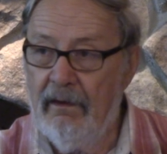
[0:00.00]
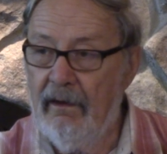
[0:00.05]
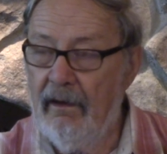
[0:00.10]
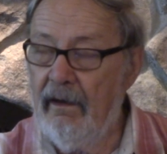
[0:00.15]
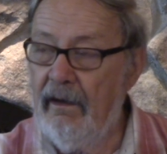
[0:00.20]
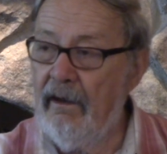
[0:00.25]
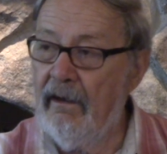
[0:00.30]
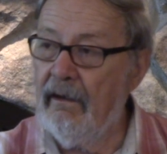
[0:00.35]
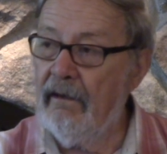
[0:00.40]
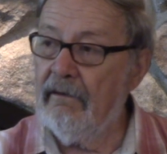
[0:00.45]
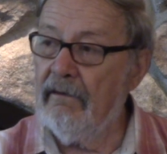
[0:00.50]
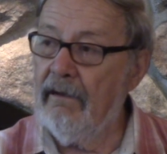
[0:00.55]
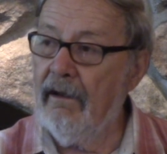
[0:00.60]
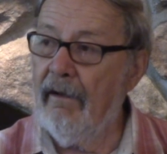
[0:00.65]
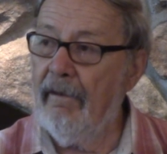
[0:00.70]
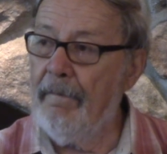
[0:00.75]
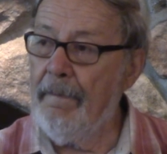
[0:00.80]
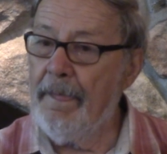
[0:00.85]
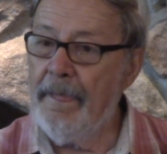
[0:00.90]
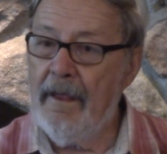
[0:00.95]
And
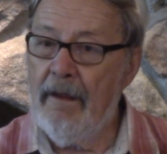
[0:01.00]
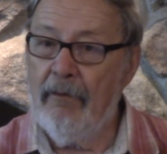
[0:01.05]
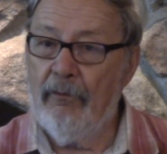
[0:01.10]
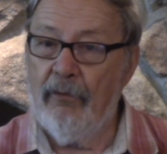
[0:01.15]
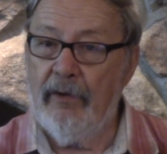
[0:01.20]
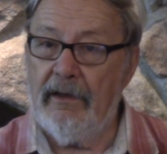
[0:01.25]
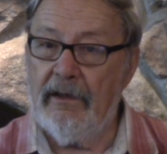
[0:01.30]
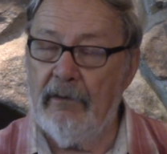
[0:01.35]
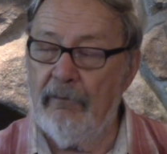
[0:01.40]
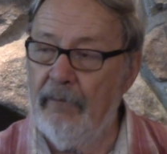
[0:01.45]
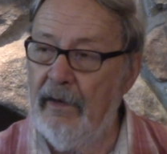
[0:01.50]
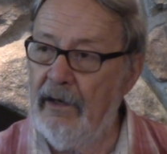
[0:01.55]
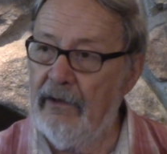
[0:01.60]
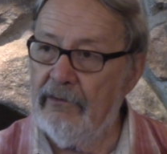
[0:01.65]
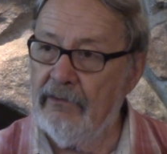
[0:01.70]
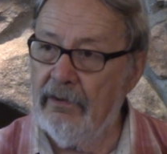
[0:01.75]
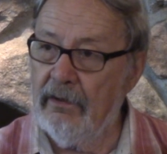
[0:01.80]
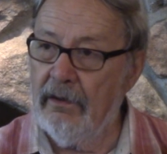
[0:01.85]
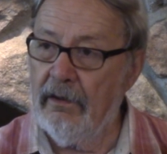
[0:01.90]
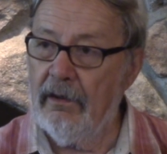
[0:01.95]
we can make
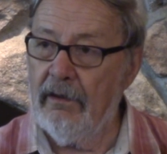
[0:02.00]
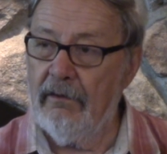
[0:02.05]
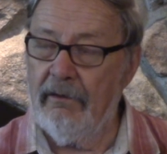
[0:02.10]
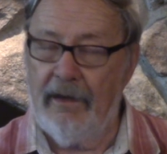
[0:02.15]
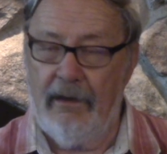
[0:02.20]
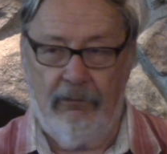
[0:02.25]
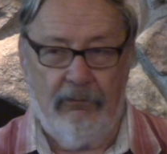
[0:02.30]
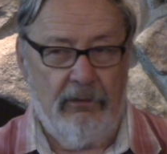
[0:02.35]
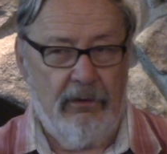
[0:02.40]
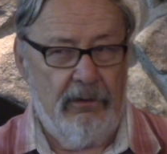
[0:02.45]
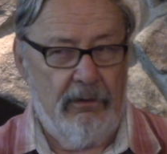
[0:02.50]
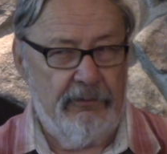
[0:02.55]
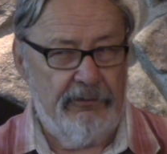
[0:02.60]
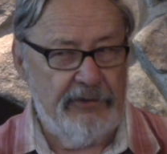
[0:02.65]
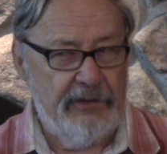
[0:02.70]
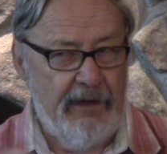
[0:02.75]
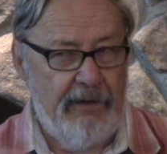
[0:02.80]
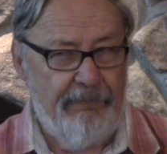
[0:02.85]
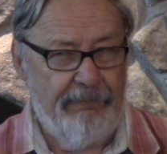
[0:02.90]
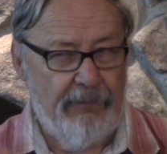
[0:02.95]
sure that we're
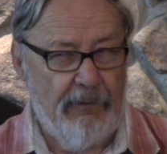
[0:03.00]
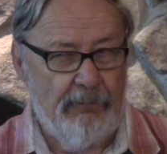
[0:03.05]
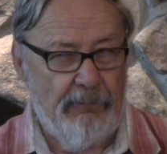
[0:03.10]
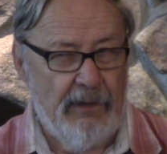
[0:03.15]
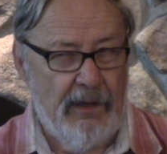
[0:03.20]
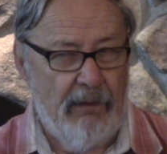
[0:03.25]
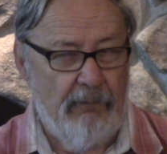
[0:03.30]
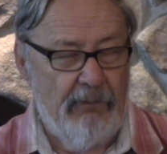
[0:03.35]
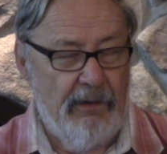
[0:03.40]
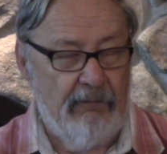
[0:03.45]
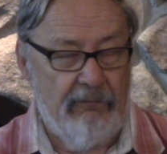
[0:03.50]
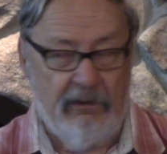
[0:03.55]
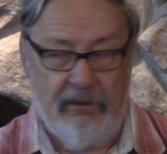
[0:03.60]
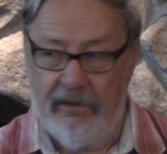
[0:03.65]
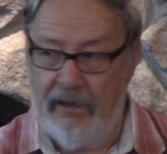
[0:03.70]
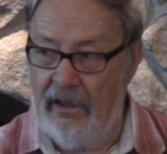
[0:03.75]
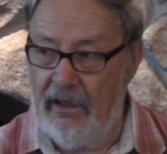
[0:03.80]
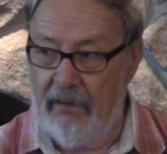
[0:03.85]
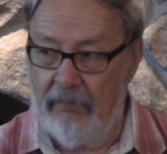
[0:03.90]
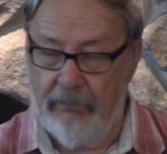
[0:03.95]
safe from them every
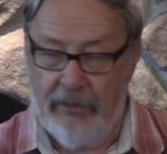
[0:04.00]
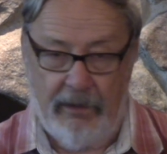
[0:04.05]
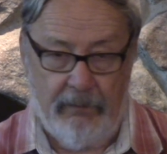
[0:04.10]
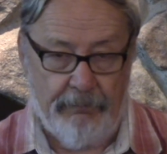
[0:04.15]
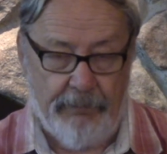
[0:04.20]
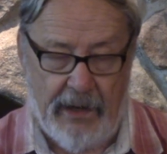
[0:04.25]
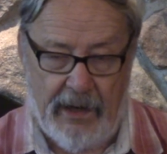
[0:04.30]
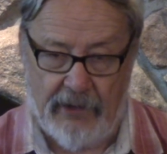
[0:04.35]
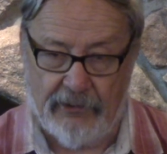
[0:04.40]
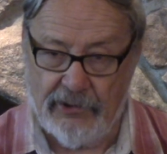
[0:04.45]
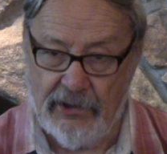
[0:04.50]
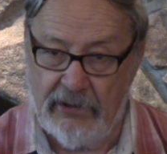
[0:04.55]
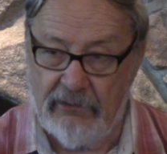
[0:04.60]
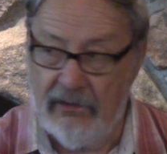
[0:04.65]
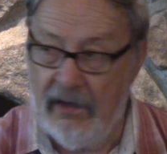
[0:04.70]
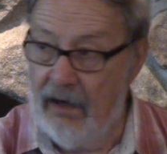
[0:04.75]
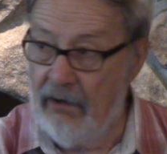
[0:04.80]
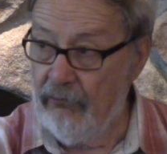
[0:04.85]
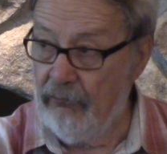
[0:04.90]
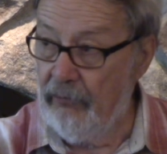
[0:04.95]
day by passing
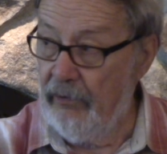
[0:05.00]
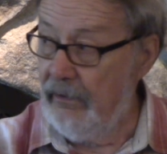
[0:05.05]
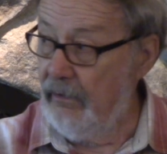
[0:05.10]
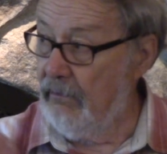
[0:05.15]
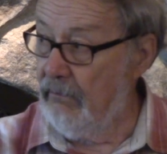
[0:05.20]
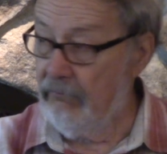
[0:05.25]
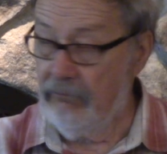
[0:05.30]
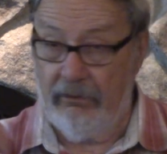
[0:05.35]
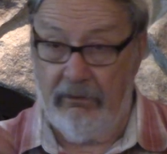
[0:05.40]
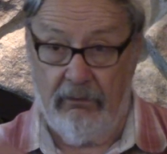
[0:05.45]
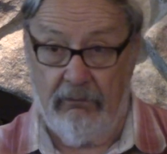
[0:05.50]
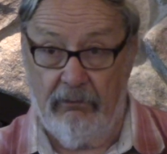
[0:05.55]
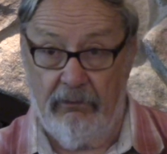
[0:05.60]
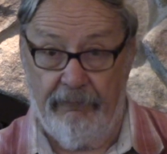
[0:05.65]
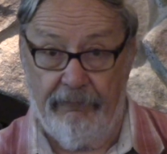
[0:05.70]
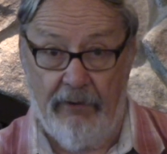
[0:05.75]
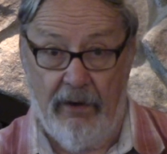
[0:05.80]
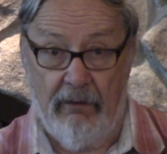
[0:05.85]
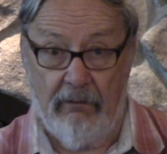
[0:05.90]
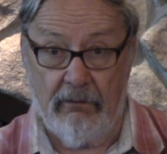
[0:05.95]
downwind to where we
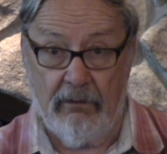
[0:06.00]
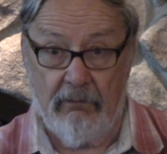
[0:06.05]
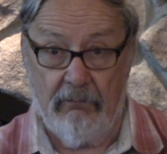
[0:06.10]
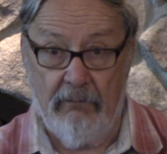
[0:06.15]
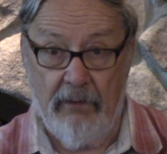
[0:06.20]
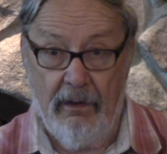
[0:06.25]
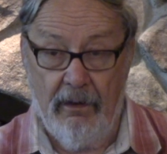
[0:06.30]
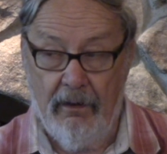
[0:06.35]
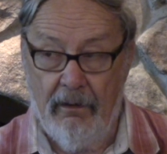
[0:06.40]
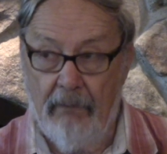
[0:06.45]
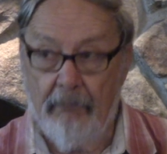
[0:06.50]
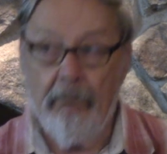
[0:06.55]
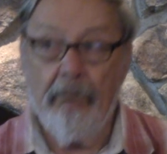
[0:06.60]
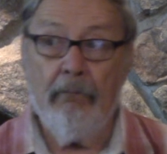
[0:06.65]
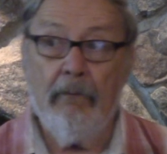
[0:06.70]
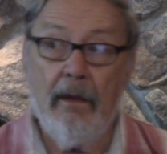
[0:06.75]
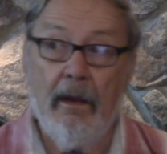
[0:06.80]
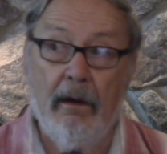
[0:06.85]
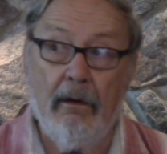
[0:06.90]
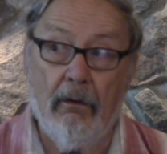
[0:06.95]
found them.
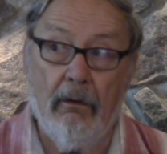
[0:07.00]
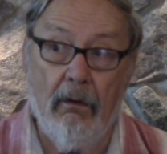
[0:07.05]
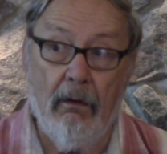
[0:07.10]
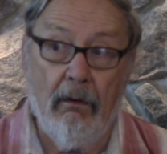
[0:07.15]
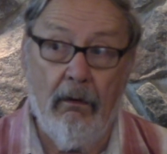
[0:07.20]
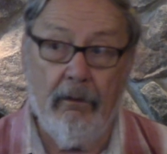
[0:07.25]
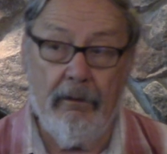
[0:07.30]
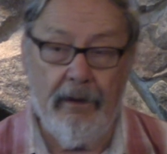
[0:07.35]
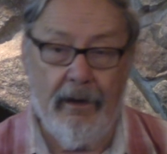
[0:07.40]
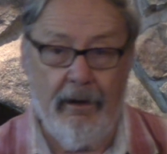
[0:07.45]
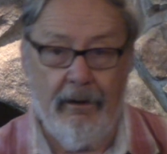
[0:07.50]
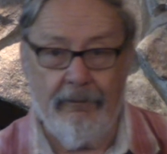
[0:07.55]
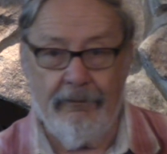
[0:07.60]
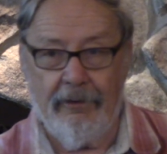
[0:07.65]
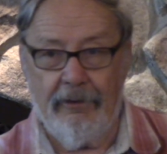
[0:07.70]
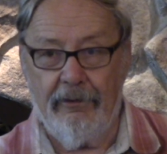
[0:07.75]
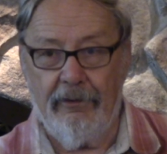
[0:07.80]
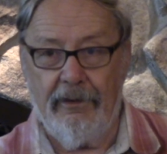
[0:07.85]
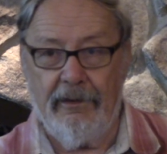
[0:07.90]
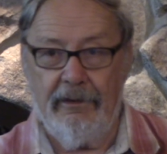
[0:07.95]
And, oh, yeah,
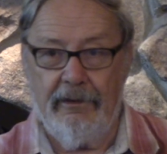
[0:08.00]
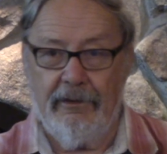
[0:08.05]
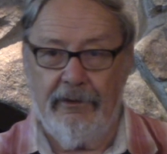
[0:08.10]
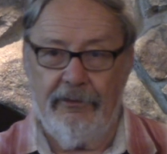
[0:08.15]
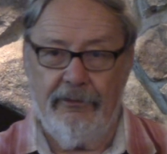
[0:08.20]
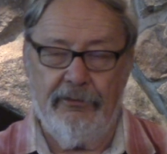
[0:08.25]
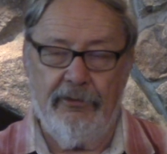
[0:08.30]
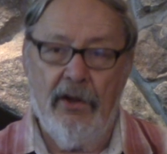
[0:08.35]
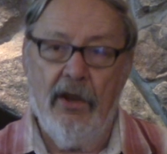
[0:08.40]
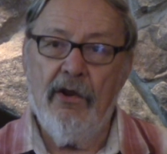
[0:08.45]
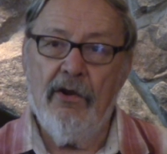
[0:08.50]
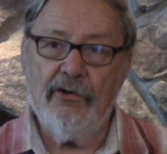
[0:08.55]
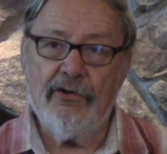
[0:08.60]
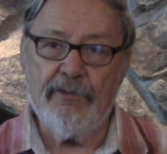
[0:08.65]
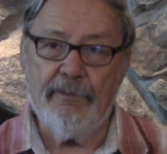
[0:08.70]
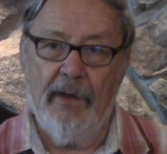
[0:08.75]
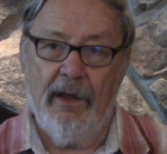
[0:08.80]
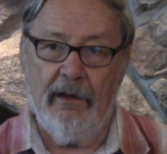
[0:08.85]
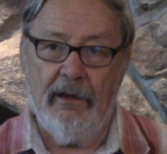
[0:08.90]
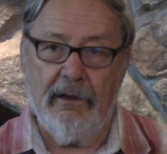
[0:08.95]
there he is,
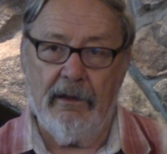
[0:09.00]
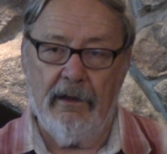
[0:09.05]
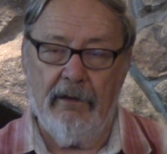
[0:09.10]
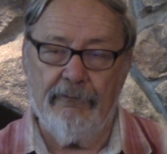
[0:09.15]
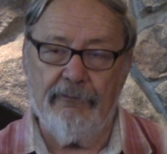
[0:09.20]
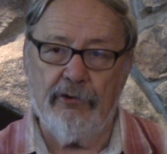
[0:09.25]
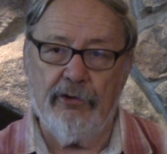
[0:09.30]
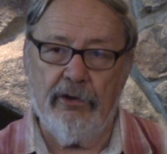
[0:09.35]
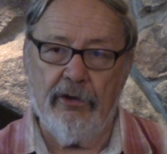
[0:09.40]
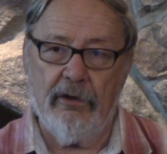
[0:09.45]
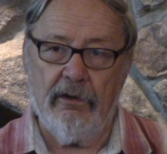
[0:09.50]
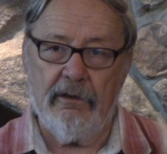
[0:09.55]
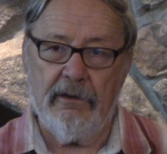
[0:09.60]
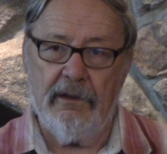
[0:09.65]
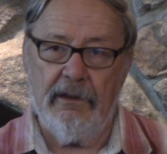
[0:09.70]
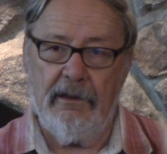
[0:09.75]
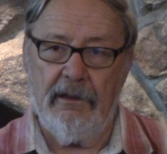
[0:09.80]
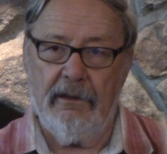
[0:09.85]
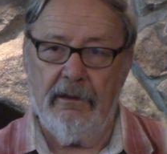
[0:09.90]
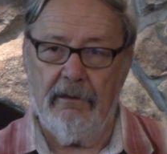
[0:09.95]
smelling of
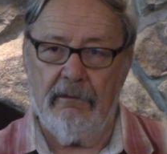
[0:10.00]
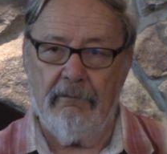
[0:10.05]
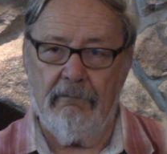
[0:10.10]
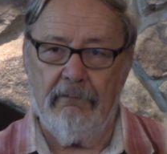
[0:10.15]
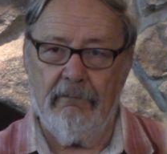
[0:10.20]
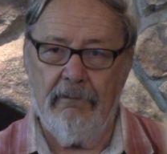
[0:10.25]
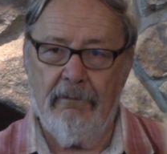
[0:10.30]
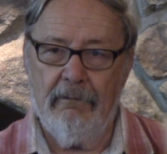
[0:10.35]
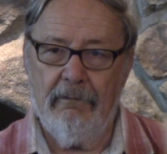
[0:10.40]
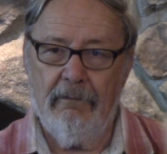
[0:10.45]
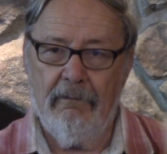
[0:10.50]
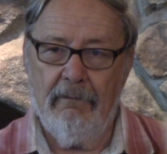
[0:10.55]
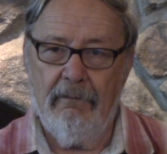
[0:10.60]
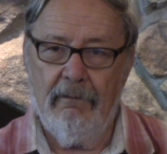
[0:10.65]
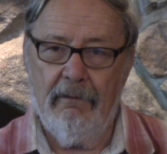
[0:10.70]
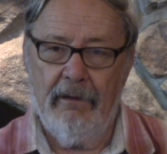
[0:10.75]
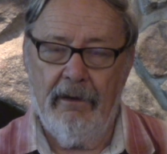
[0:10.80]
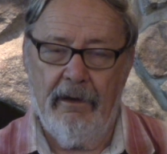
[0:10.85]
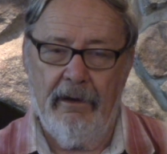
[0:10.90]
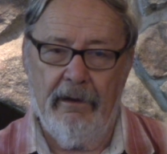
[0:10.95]
turkey and
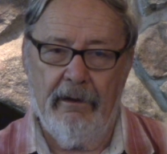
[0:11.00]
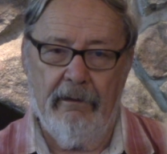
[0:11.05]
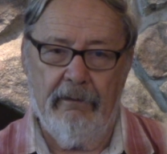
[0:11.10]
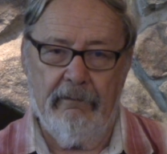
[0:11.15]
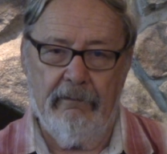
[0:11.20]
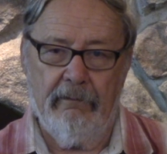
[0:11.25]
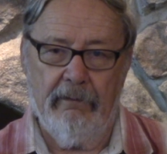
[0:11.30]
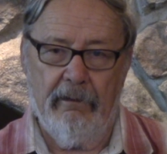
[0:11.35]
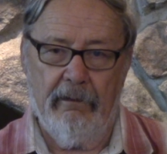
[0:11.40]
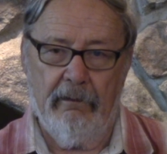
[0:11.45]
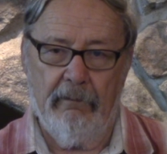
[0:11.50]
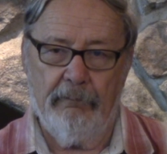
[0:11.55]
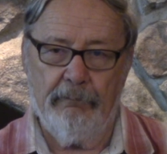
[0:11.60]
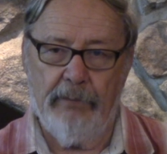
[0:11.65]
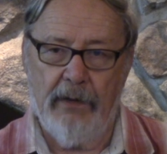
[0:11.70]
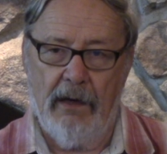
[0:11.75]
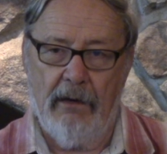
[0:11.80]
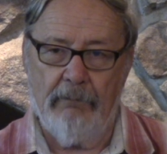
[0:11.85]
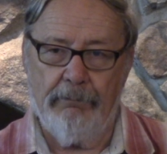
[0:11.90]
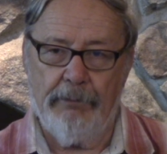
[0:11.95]

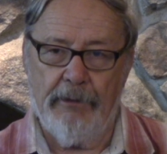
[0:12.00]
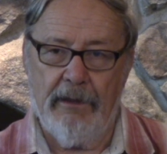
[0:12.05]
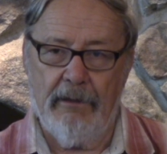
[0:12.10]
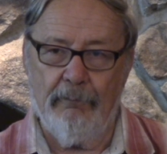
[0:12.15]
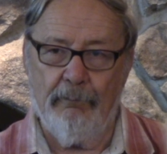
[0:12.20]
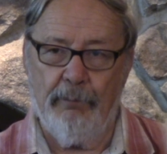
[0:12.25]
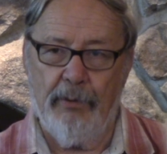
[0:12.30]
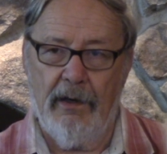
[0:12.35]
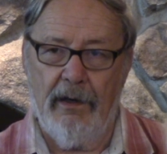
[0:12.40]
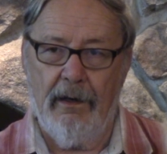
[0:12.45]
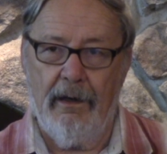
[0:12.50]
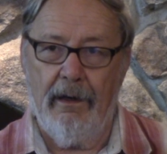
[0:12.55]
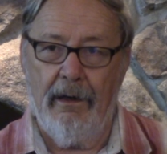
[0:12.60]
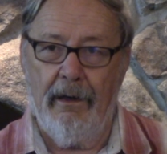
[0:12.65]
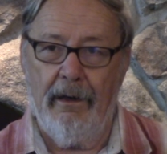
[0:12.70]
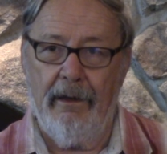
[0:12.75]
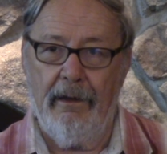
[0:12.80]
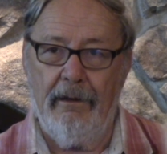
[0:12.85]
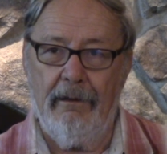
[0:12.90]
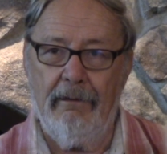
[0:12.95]
pumpkin
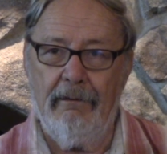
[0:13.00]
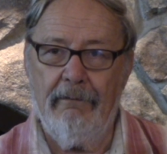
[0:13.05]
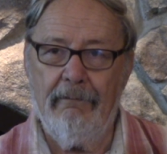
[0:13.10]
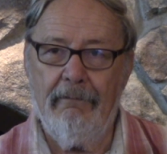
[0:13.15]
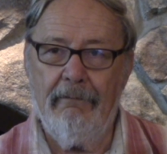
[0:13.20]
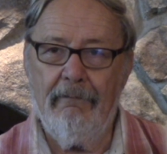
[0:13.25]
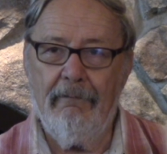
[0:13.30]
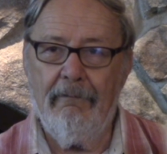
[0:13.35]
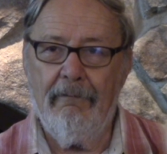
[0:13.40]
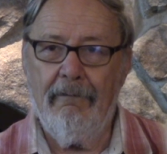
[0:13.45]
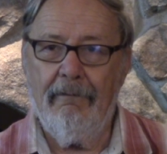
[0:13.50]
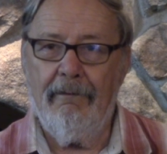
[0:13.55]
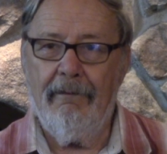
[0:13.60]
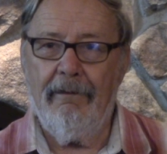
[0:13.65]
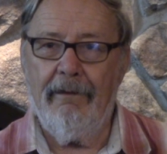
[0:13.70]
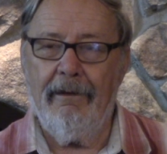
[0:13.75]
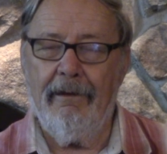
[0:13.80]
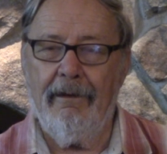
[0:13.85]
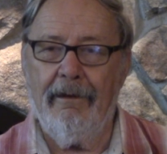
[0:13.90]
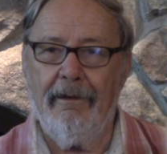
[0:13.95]
pie.
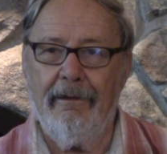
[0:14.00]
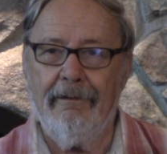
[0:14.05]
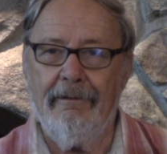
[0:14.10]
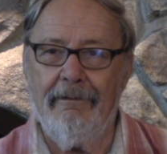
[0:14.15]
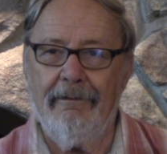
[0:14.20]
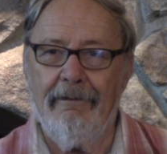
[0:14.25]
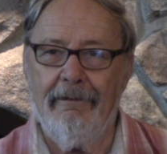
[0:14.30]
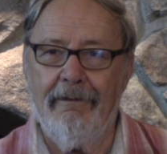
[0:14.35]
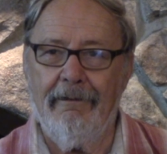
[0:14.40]
And